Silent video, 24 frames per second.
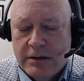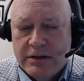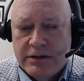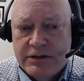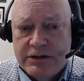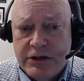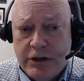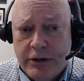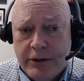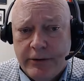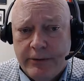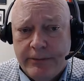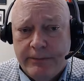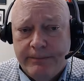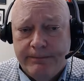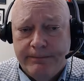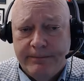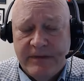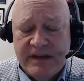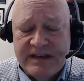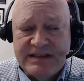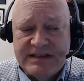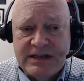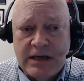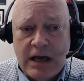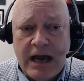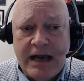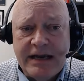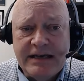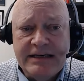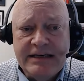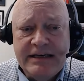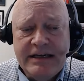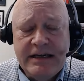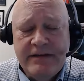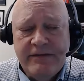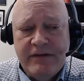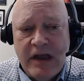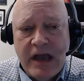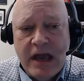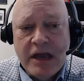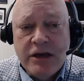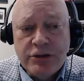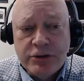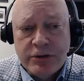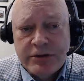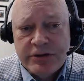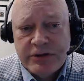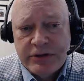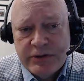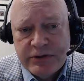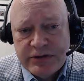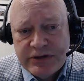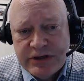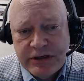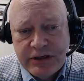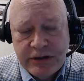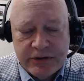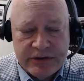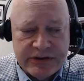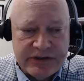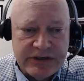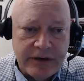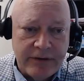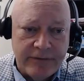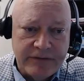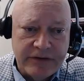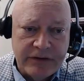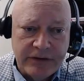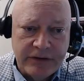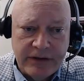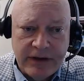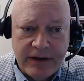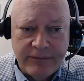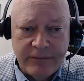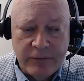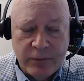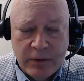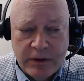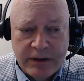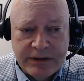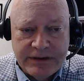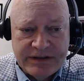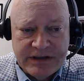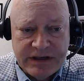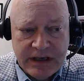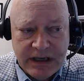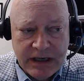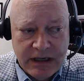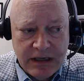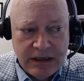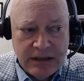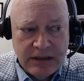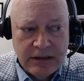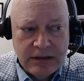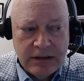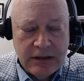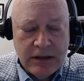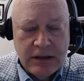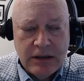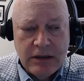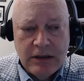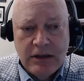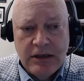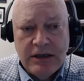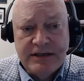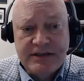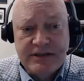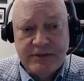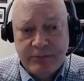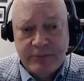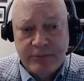So this idea of introducing yourself to loved ones again is a